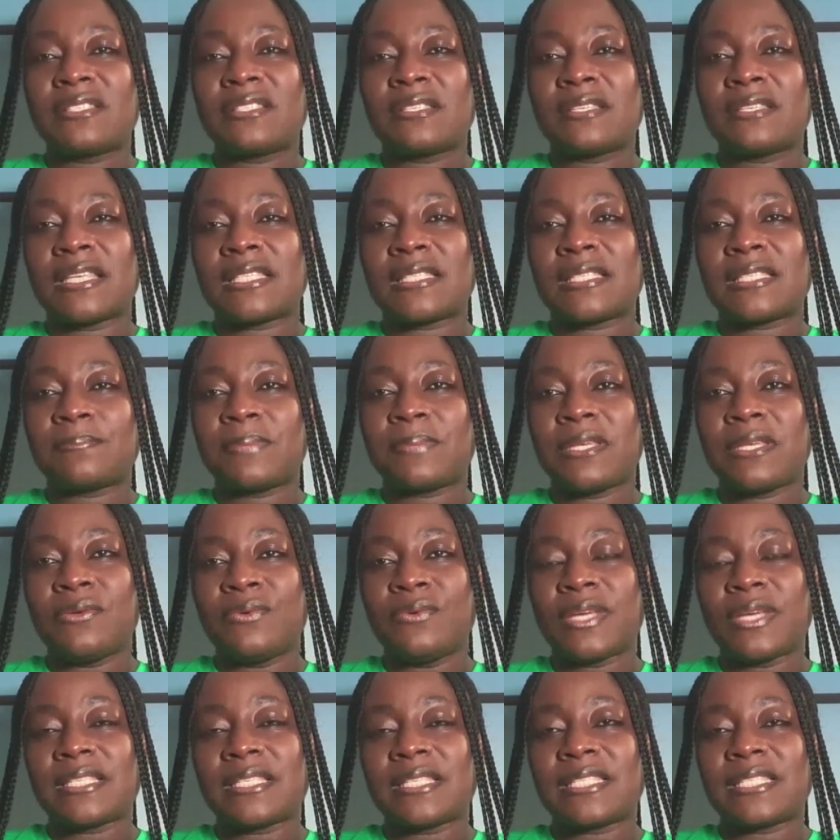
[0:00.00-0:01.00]

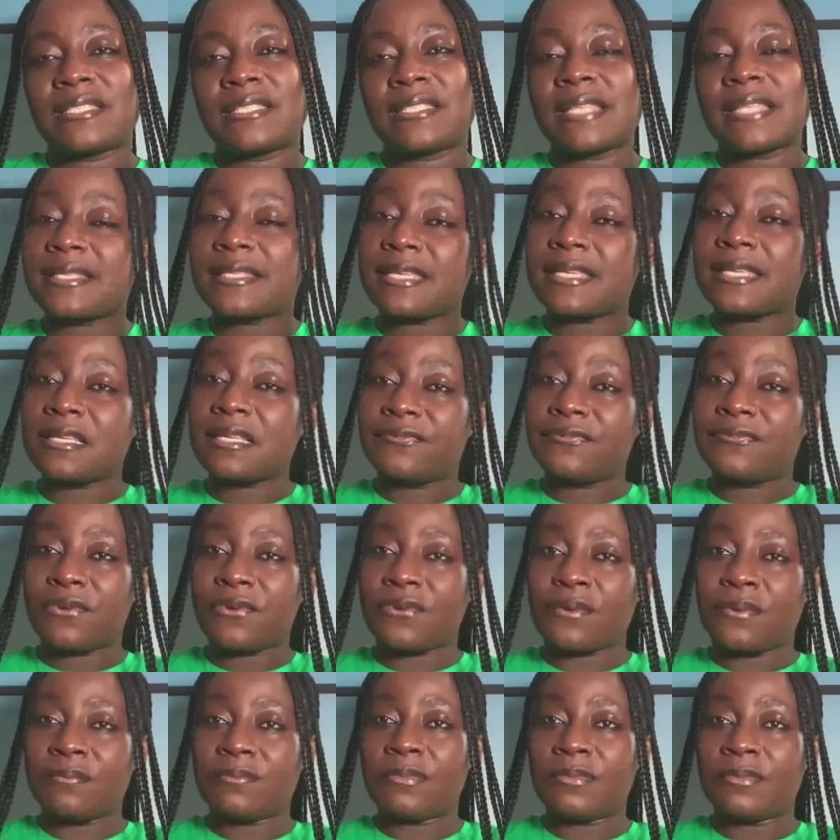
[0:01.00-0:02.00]
experience starting
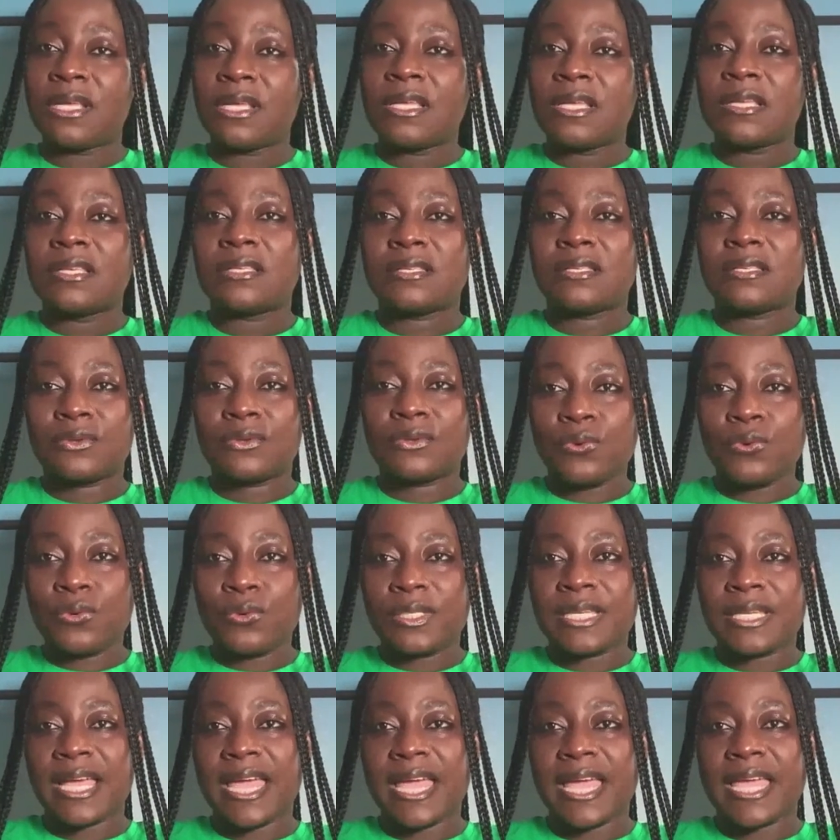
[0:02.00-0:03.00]
from school
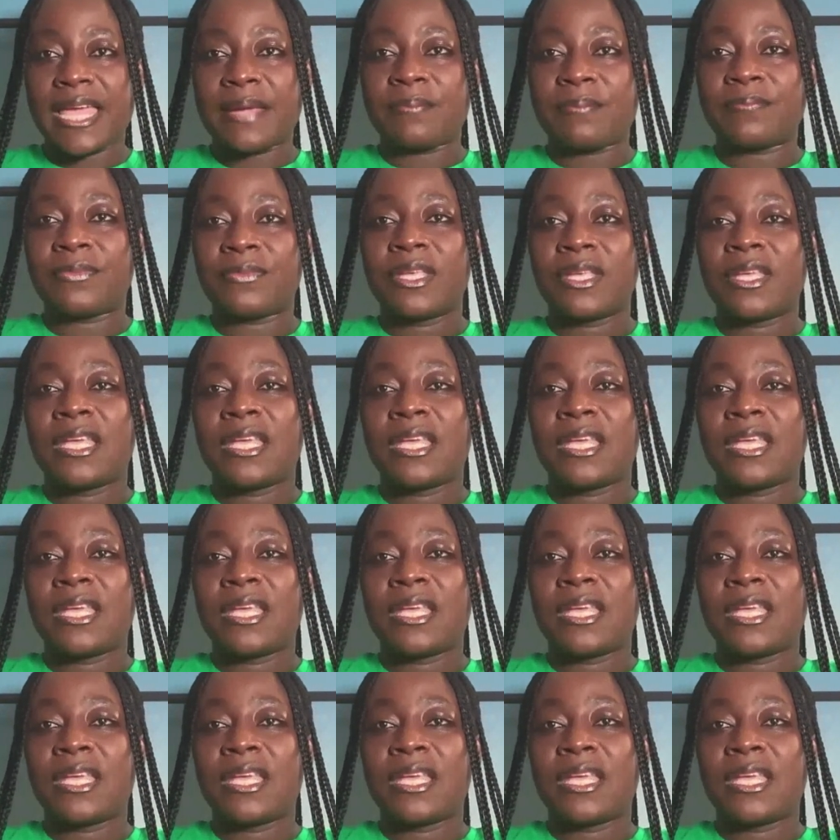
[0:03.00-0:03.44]
time